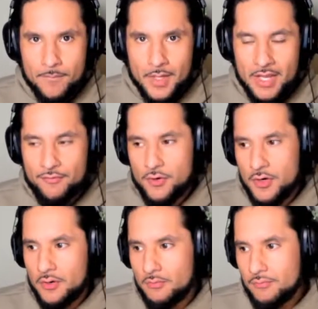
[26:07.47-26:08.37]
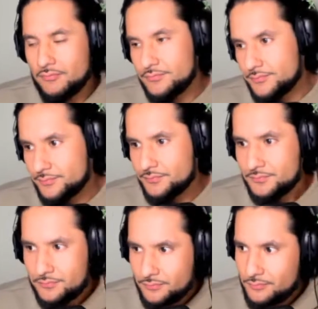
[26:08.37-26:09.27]
If you're
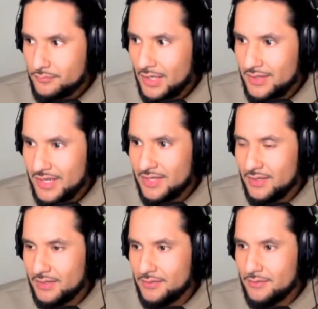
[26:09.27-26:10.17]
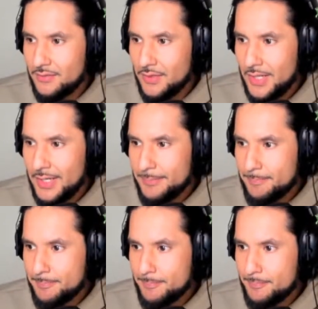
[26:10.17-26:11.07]
like
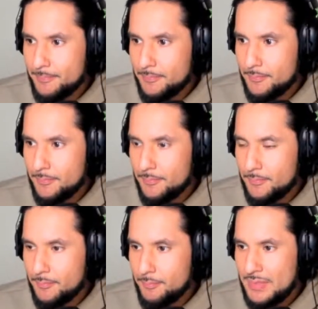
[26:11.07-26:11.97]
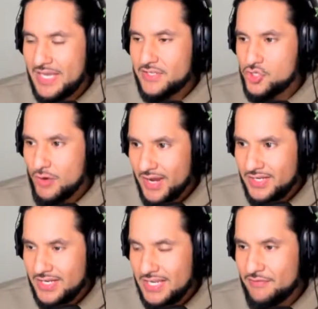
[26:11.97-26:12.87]
um being
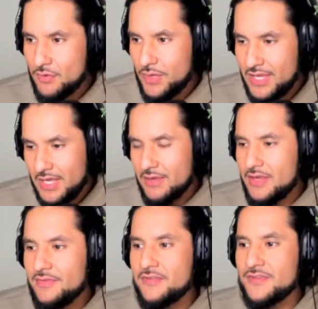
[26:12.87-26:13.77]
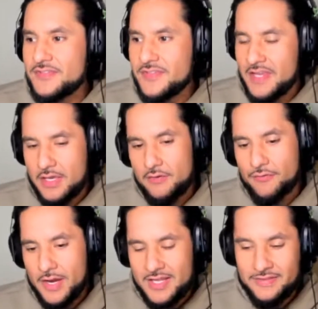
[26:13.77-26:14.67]
distracted even even if it's like if
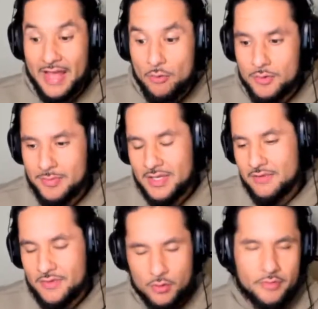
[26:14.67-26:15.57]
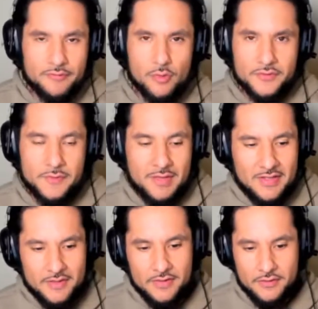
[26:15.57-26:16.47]
it, that would be even equivocal to
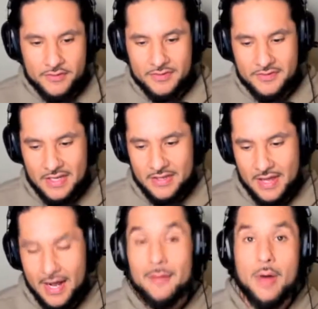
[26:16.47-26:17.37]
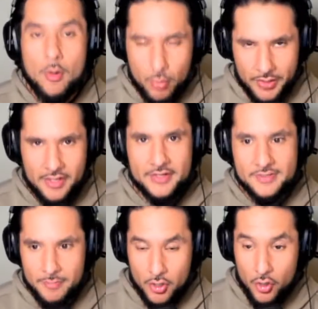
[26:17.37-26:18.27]
me to say that I'm, I'm working on
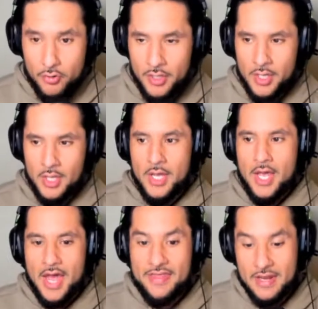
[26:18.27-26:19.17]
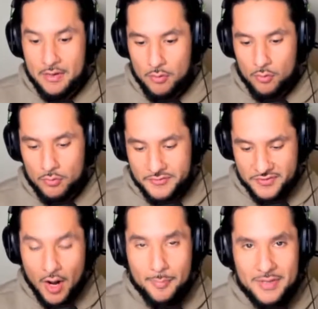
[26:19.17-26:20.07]
some code and then
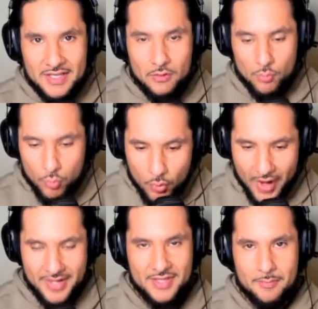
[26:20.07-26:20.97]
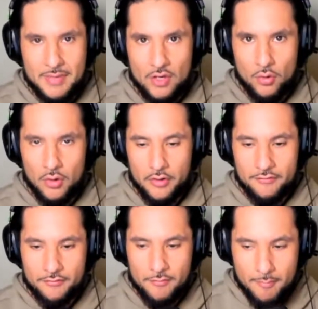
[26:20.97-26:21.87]
stopping right in the middle
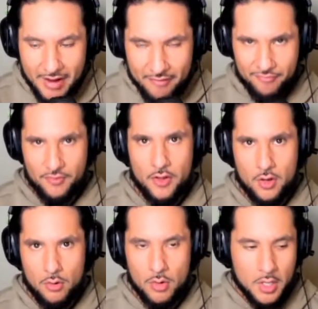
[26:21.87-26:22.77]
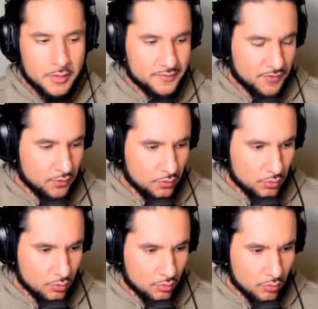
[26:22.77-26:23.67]
of my flow
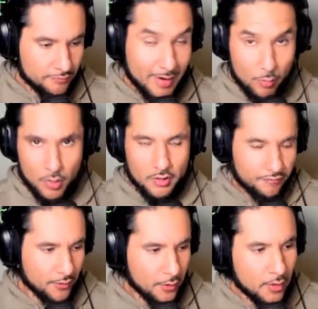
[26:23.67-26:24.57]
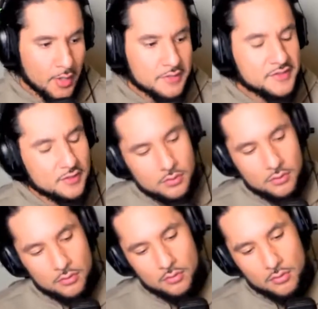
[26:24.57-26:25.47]
to of my workflow
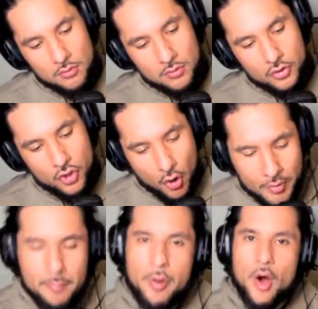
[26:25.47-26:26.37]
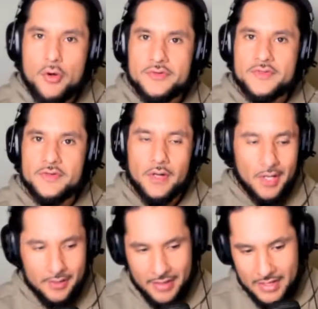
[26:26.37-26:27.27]
to go and post
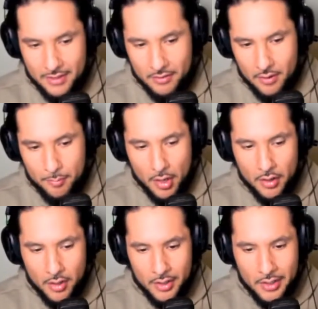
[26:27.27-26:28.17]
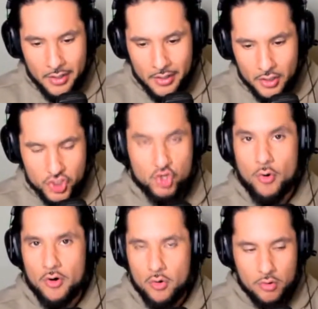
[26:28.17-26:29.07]
like a, a, a
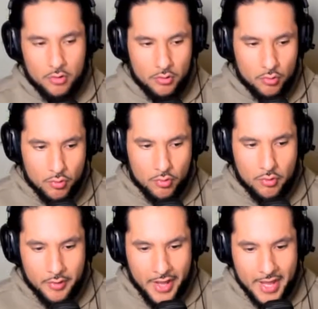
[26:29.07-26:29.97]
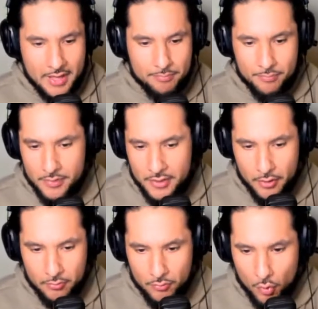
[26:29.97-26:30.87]
short or or a you
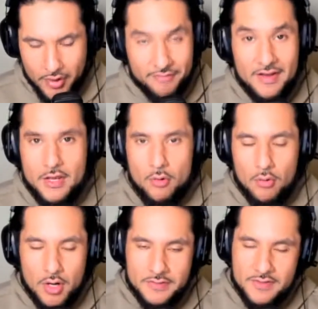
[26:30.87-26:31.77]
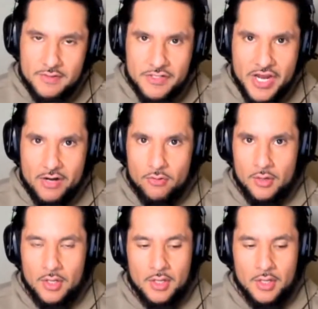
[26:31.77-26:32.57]
know or a video onto the channel